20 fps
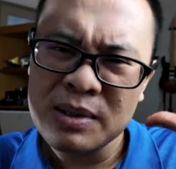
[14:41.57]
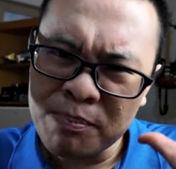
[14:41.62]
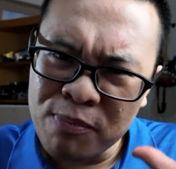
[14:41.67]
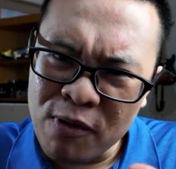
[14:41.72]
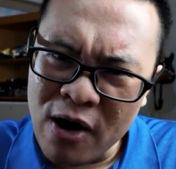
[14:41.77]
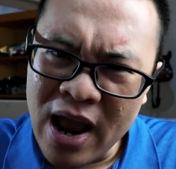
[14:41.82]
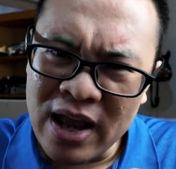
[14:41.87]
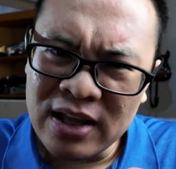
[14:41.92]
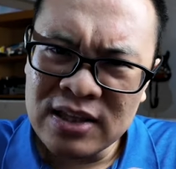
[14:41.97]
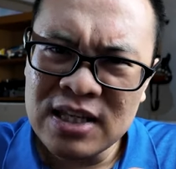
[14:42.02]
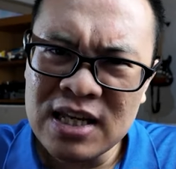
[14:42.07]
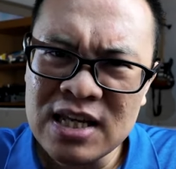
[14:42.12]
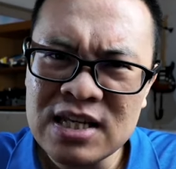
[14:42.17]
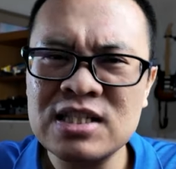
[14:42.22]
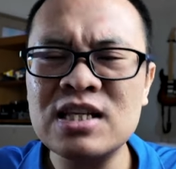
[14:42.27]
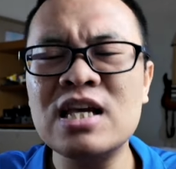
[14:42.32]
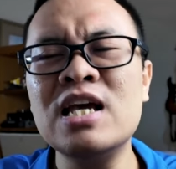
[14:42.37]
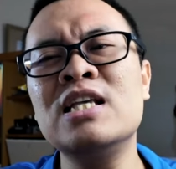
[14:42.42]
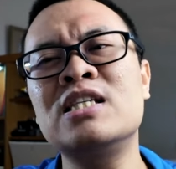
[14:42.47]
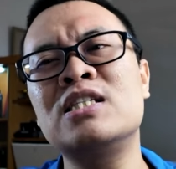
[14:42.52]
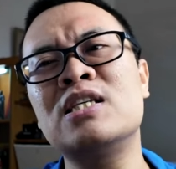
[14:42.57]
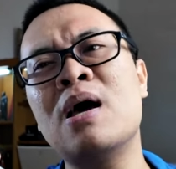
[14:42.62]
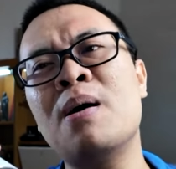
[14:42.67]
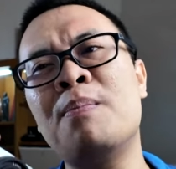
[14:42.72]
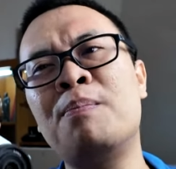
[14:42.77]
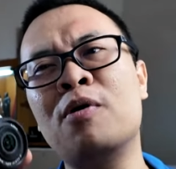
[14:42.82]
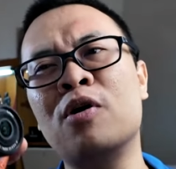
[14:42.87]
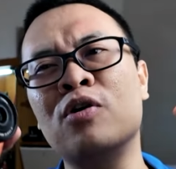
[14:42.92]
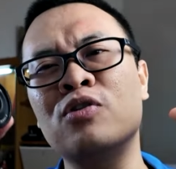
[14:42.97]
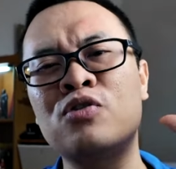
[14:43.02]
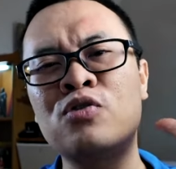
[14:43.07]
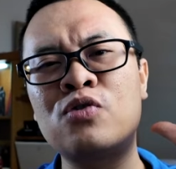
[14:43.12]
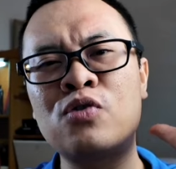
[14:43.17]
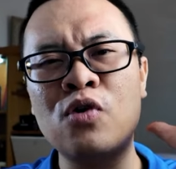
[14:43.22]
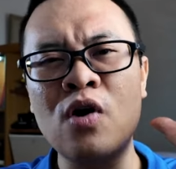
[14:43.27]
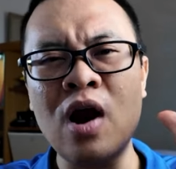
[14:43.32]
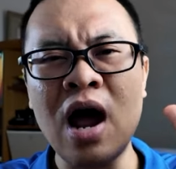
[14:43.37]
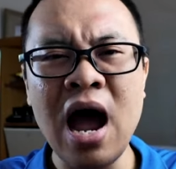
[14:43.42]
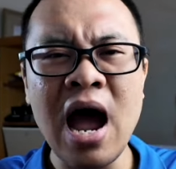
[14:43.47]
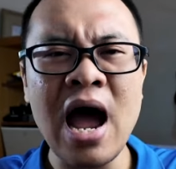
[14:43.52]
Practice, it's about
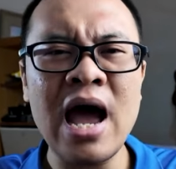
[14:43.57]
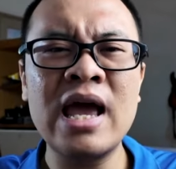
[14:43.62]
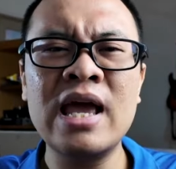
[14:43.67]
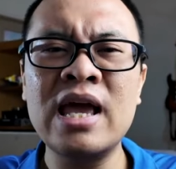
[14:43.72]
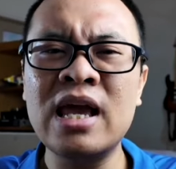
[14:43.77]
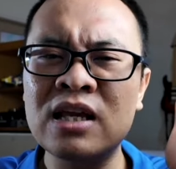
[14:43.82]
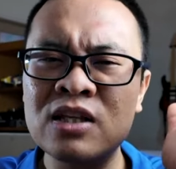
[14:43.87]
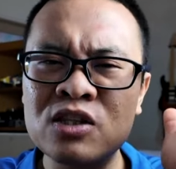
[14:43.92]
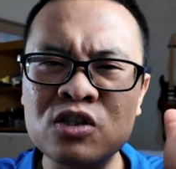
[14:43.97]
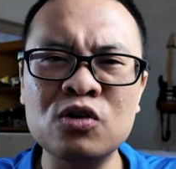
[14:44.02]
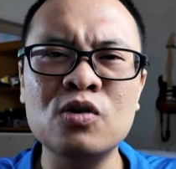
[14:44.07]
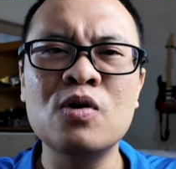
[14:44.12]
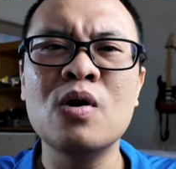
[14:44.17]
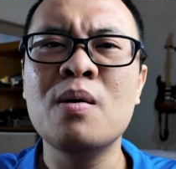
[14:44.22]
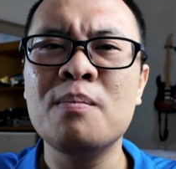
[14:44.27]
trying to